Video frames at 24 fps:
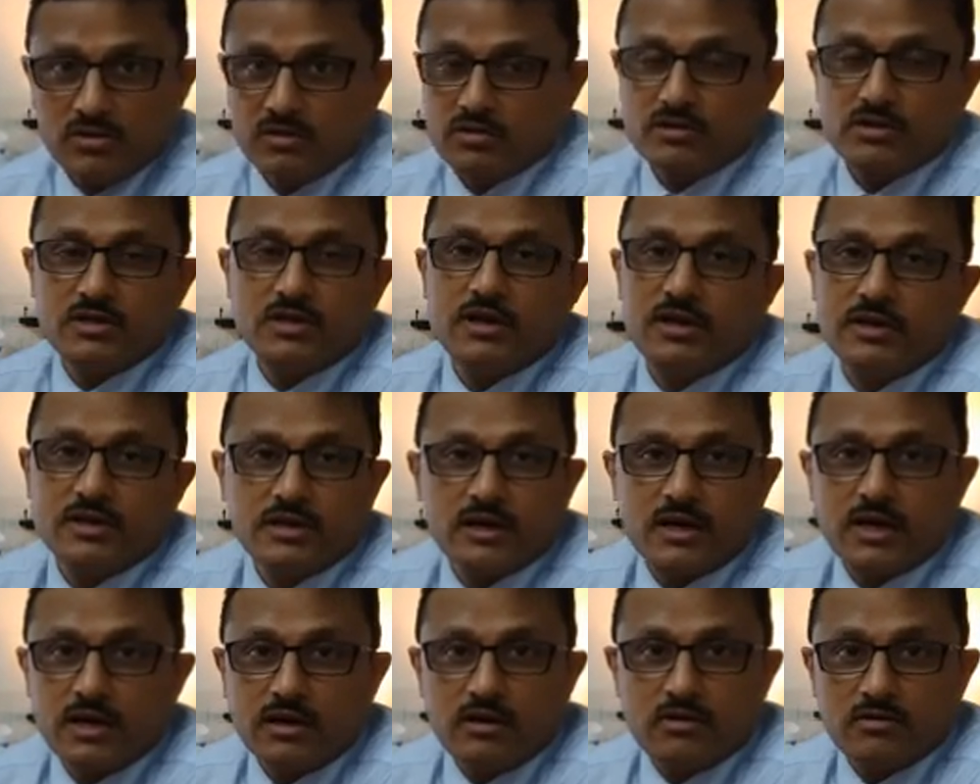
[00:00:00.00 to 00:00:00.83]
the
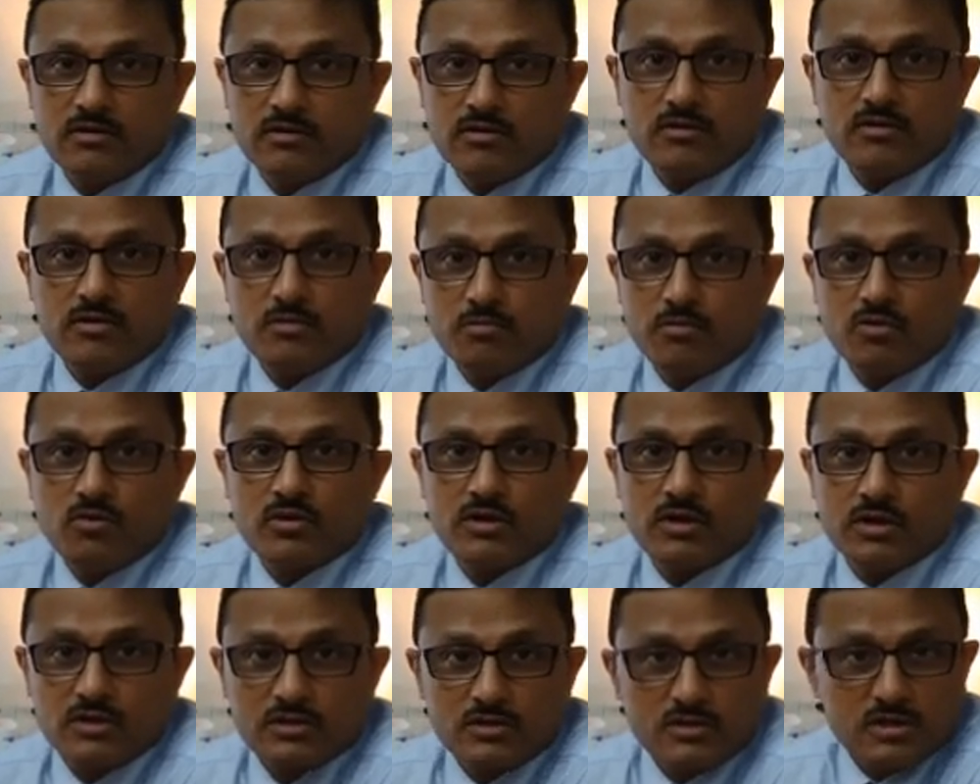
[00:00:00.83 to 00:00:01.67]
entire
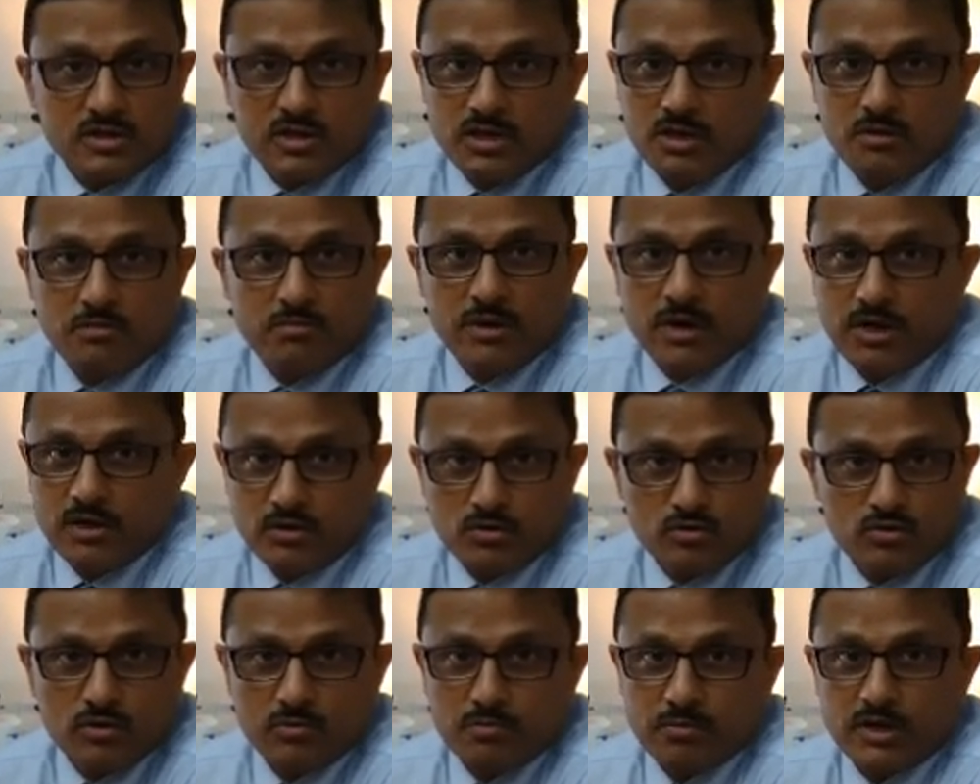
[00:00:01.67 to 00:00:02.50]
report is emailed to
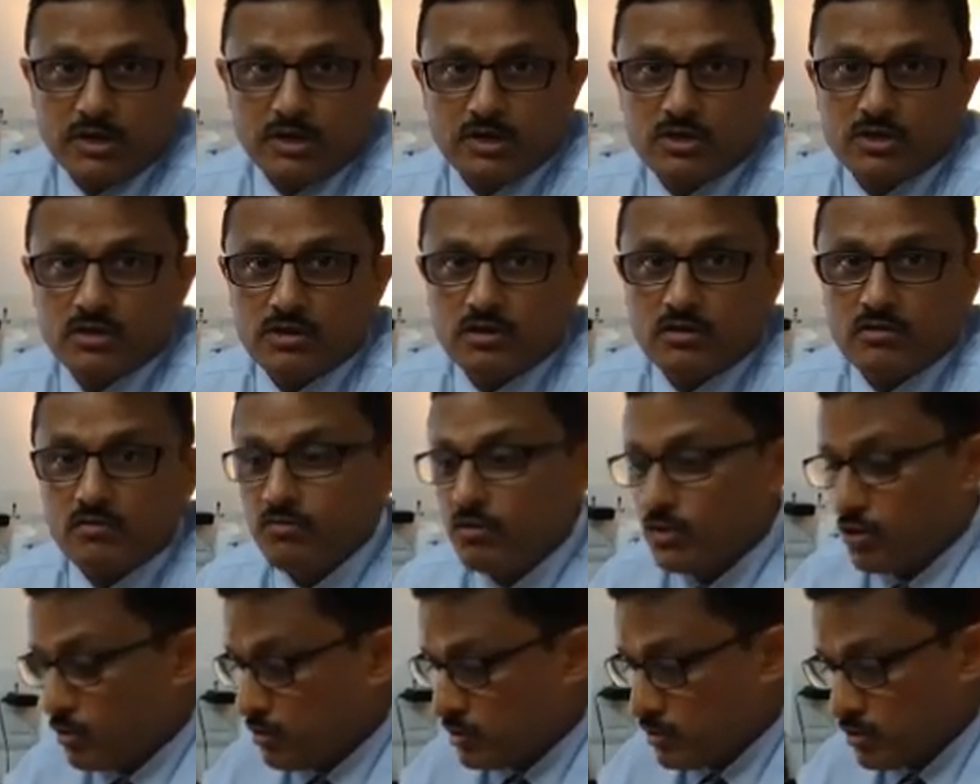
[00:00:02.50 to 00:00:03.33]
the patient.
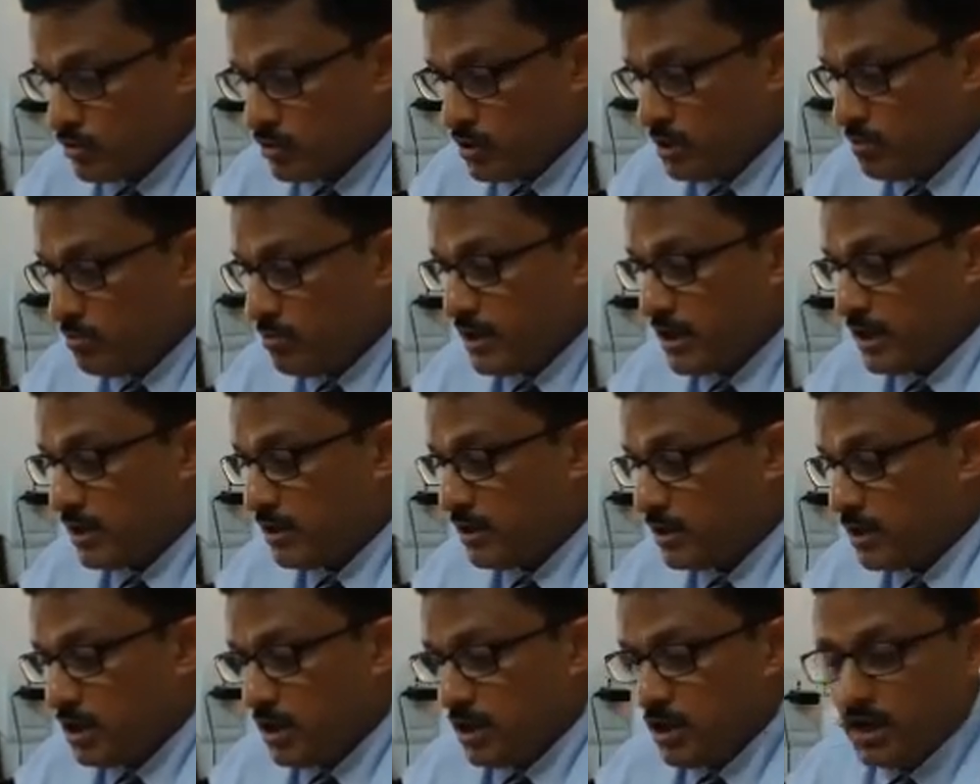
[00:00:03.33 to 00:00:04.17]
We also email
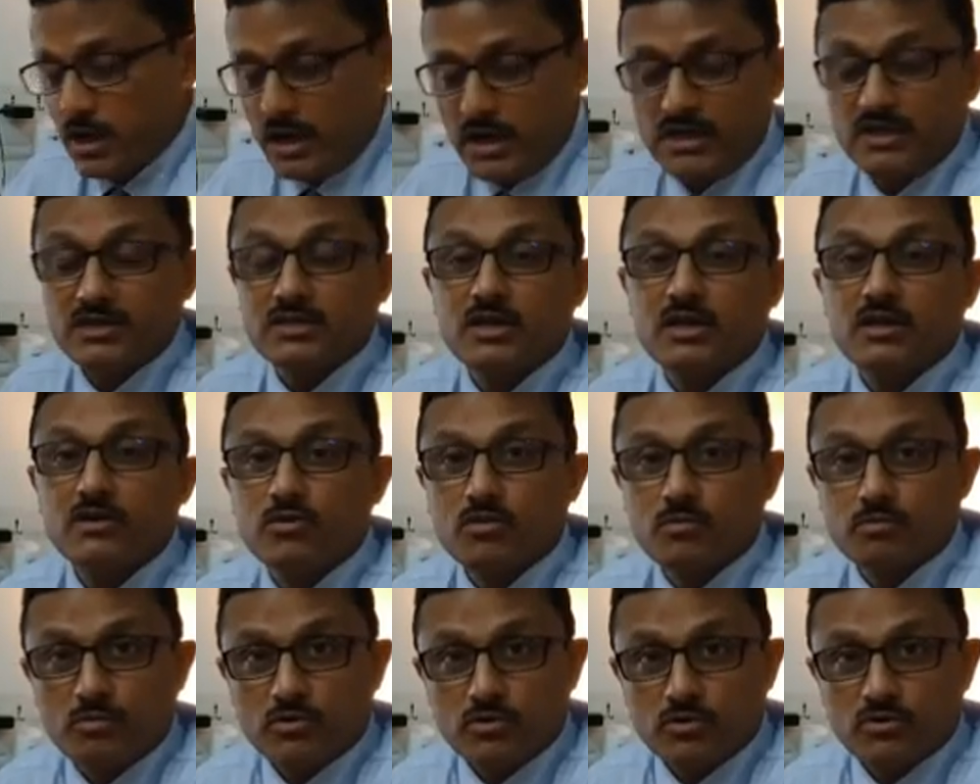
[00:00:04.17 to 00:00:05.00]
and send
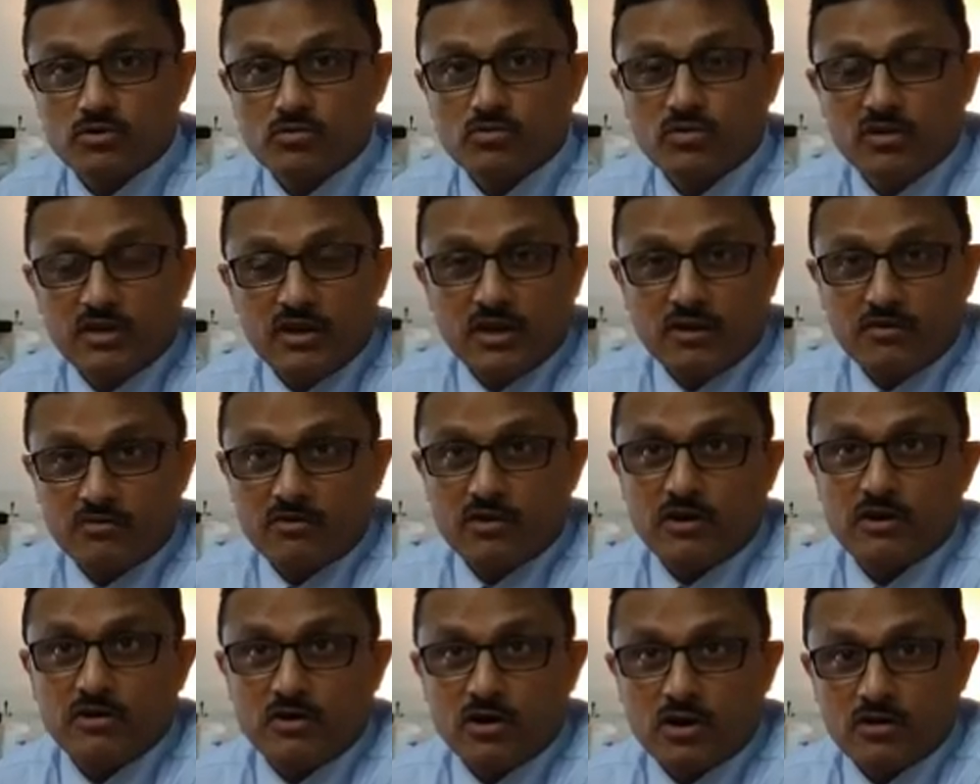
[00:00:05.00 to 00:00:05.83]
reports to the
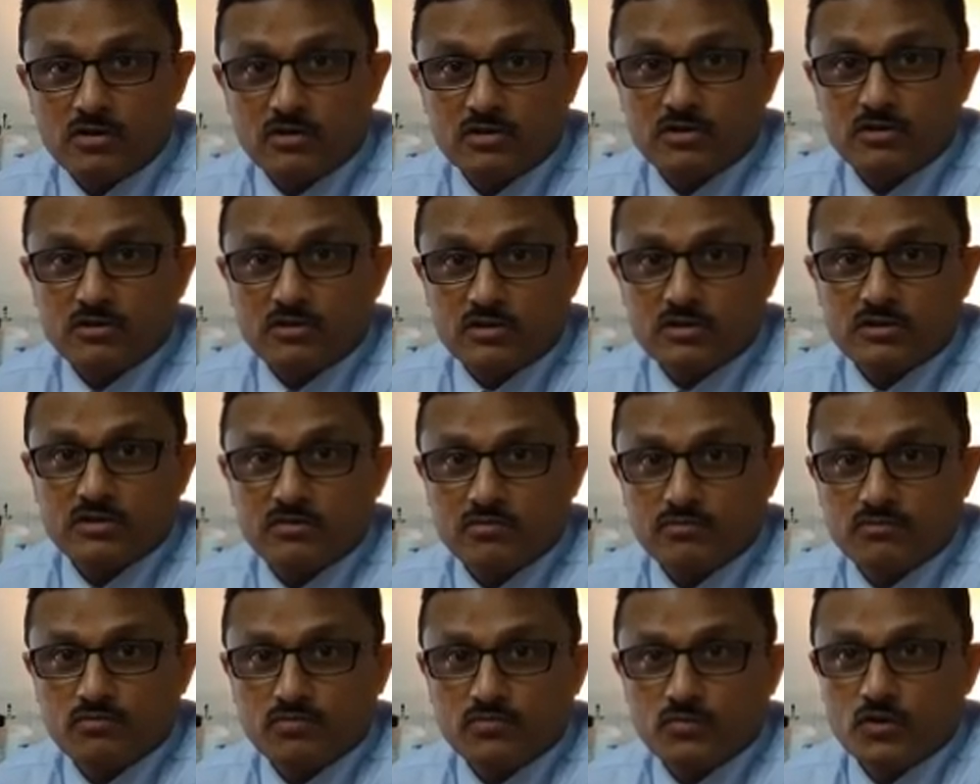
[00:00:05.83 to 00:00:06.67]
referral doctors,
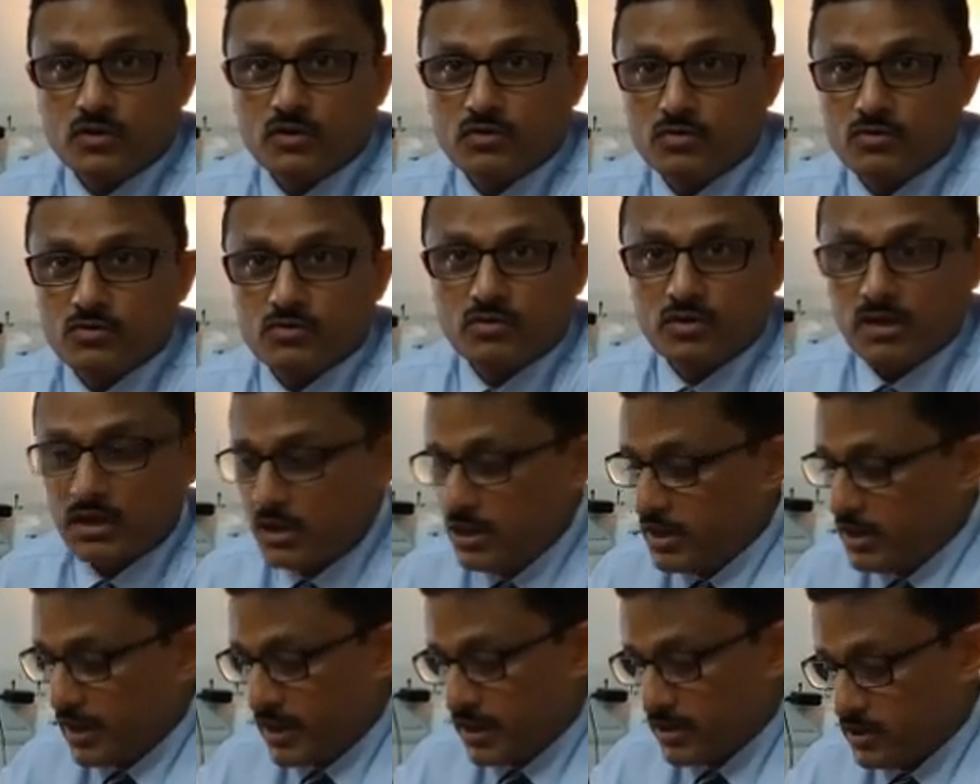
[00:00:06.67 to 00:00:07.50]
so
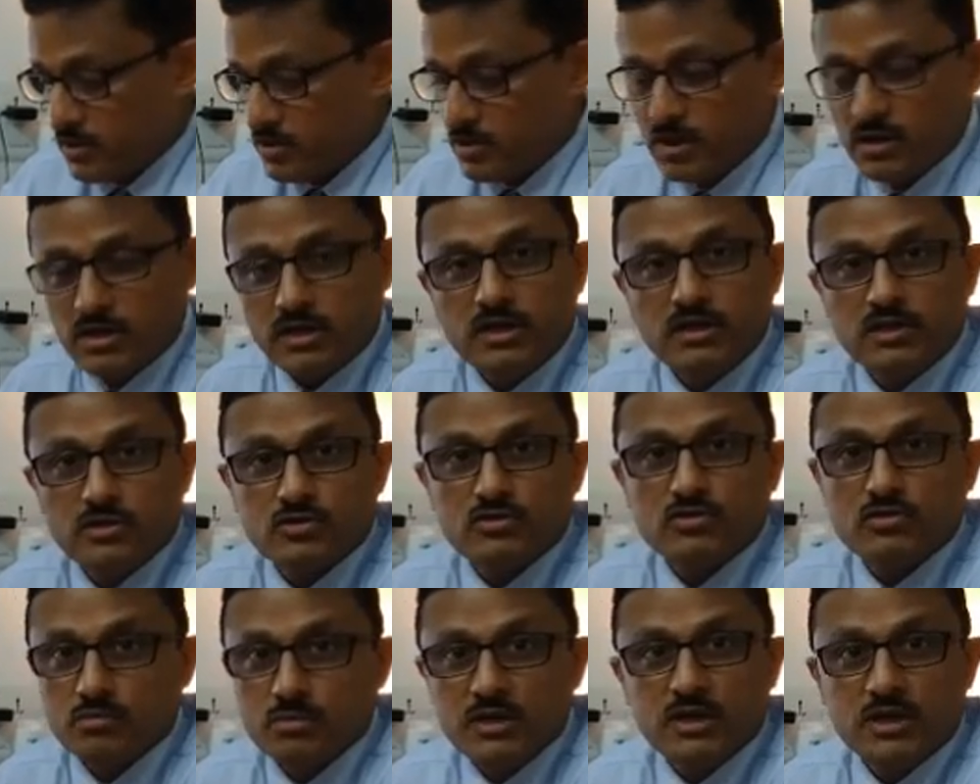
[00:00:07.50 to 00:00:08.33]
nothing extra needs
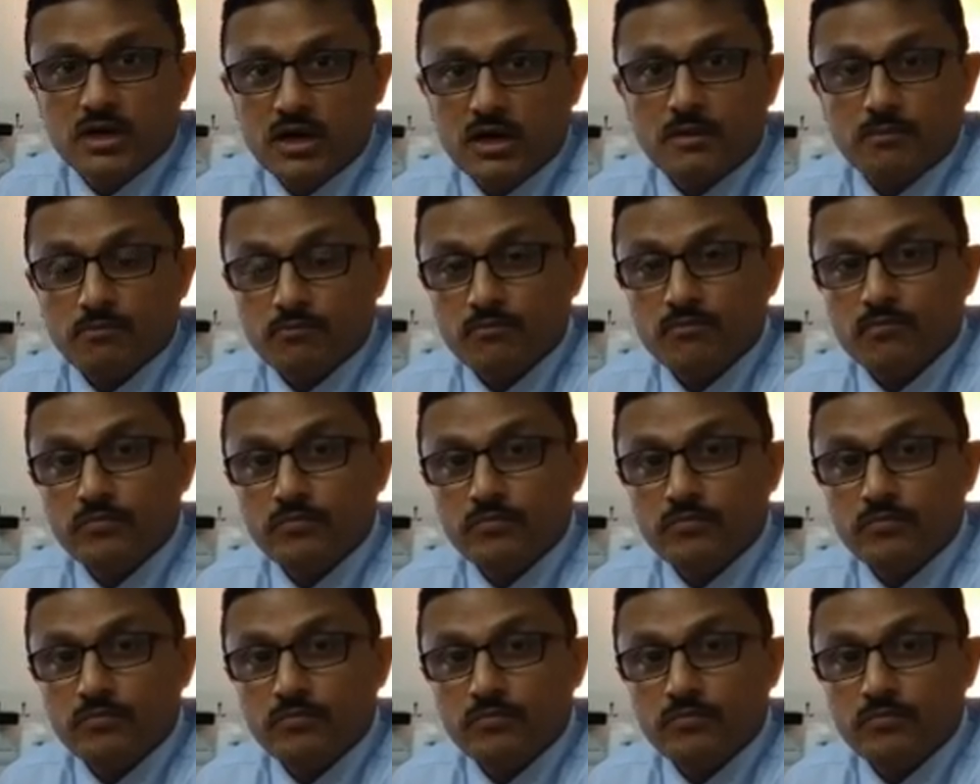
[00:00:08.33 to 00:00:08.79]
to be done.